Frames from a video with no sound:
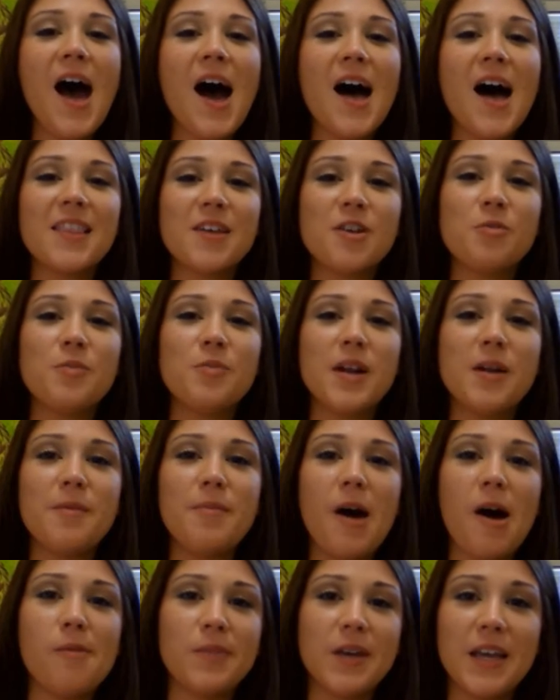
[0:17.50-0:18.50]
A little bit
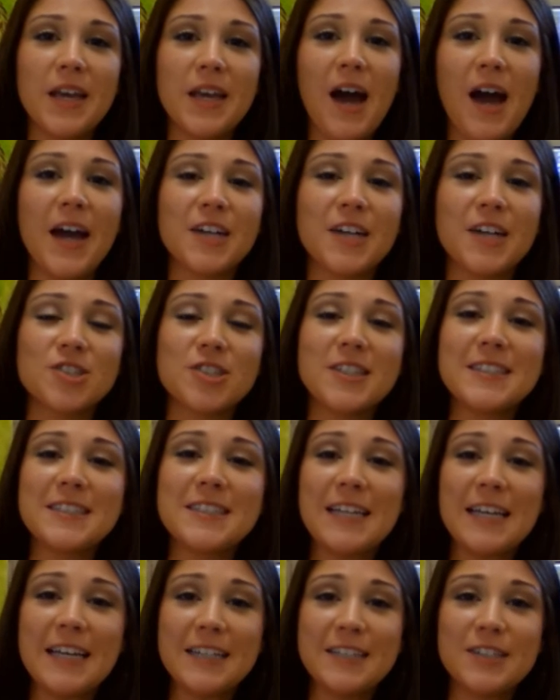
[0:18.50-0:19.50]
about me: I actually
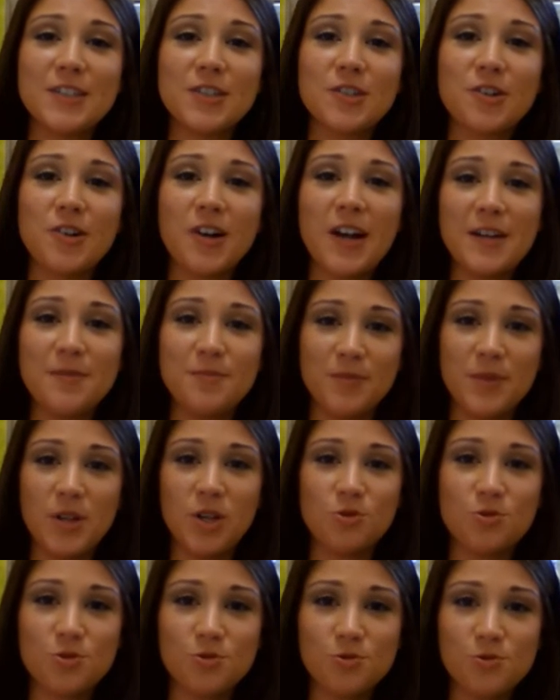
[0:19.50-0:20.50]
attended Creighton
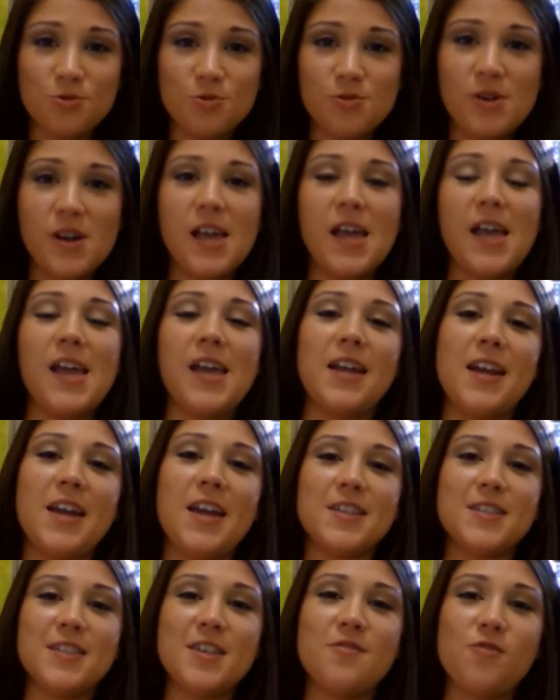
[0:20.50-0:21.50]
Middle School and
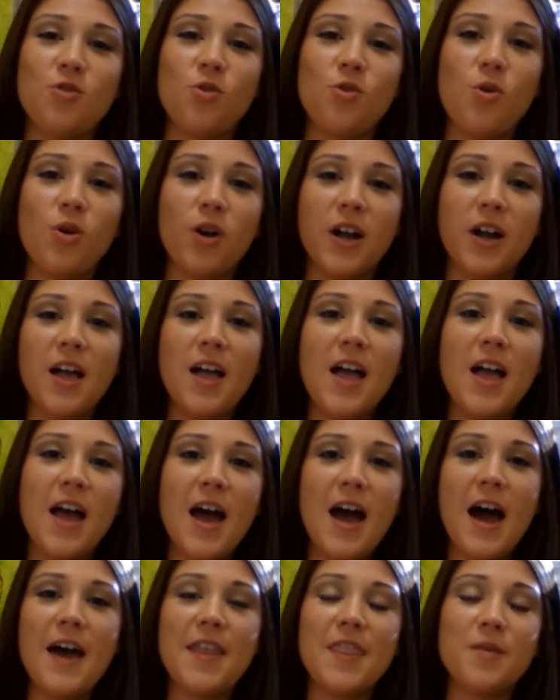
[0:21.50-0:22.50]
AC Flora.
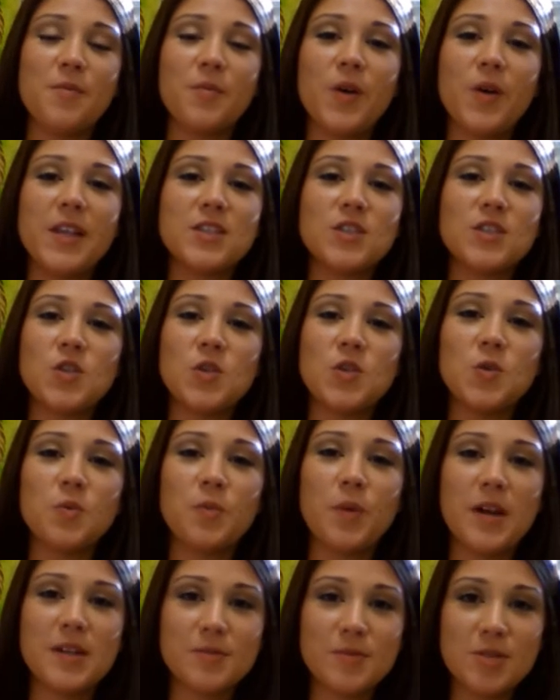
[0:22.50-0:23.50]
I then went to
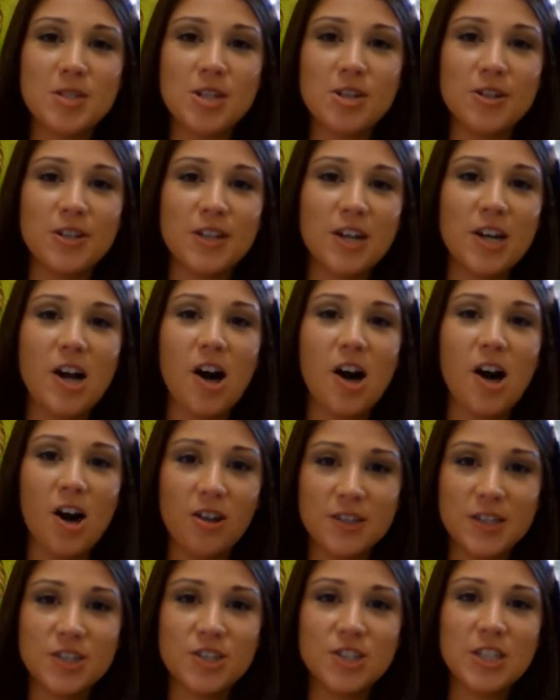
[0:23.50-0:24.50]
Presbyterian
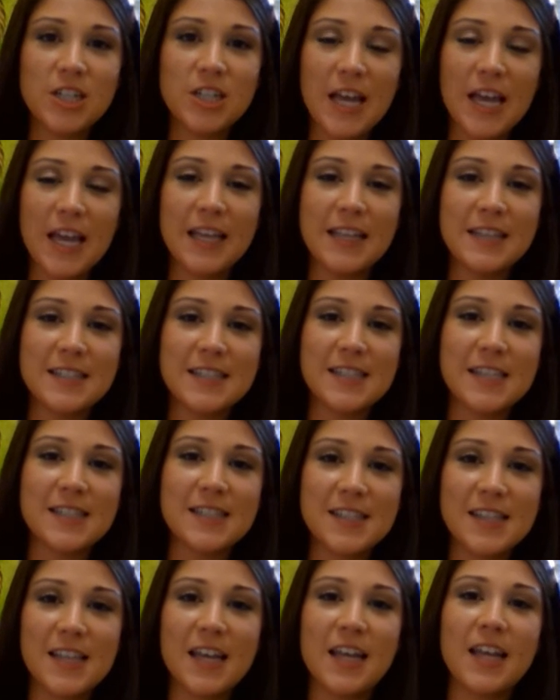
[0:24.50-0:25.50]
College, and
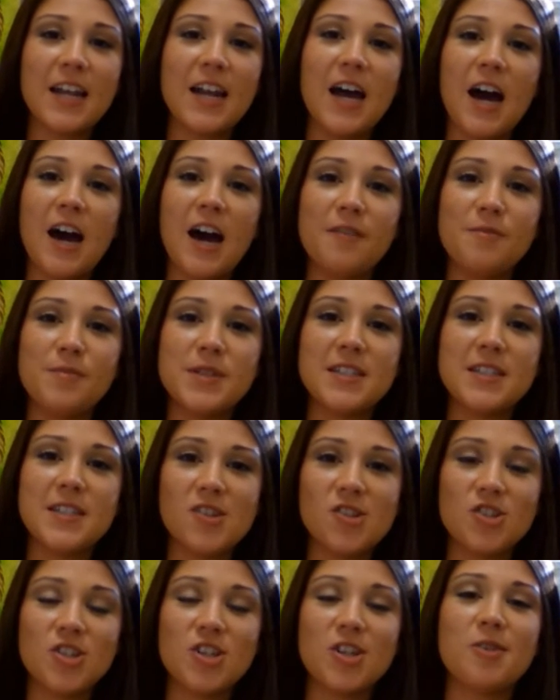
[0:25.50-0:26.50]
since then I've been
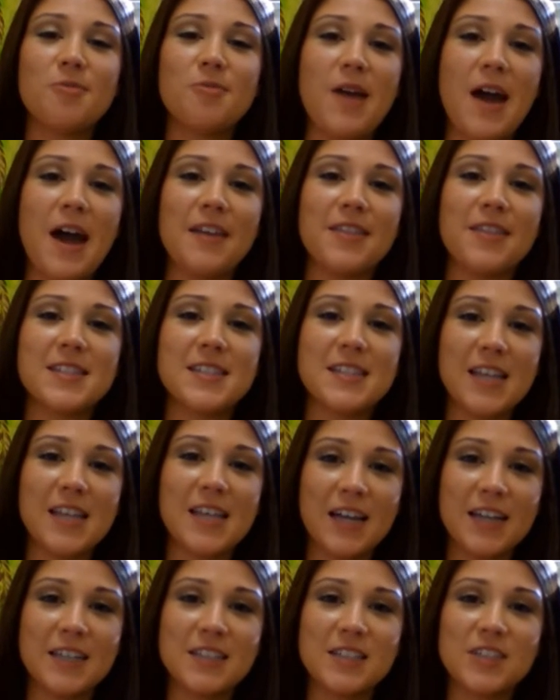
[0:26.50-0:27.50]
teaching math and
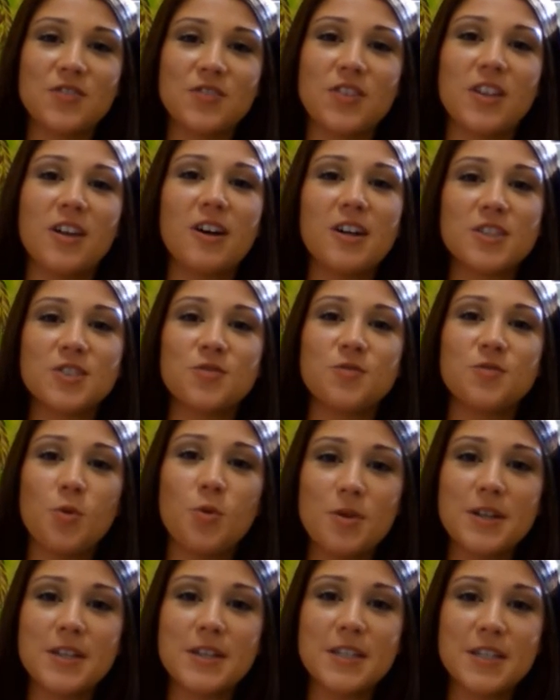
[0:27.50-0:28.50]
science for the last
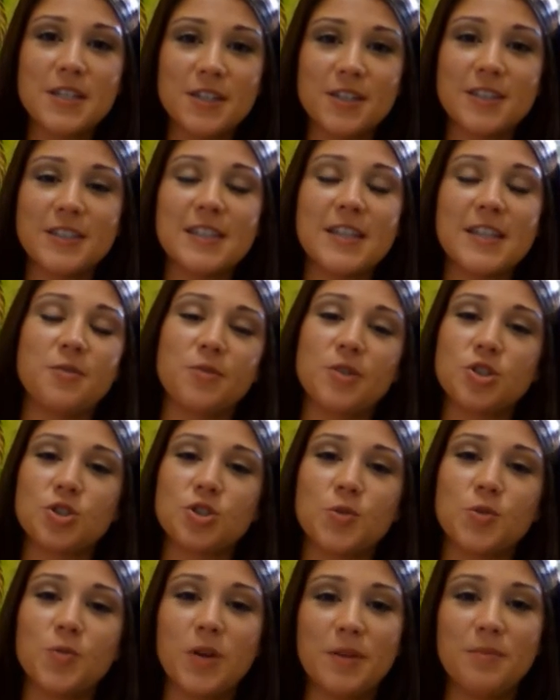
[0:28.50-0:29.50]
4 years in
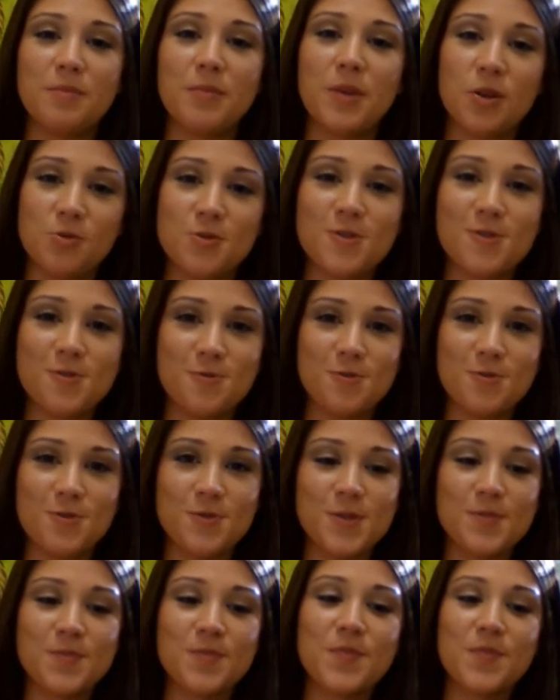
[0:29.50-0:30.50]
Richland One Middle
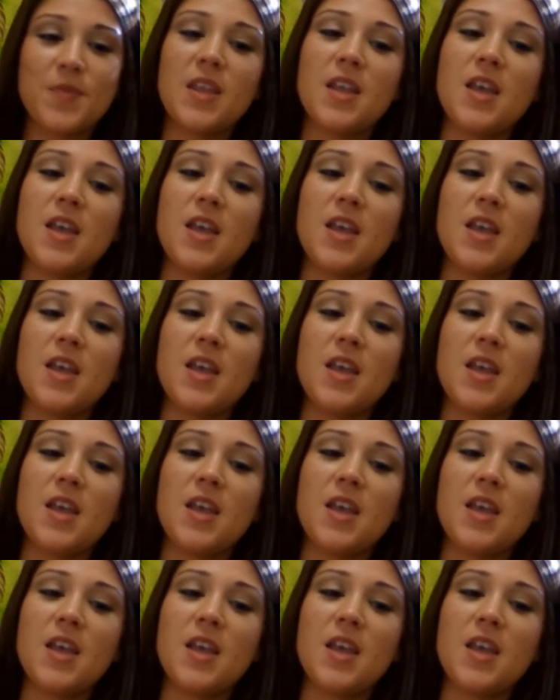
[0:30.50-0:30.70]
Schools.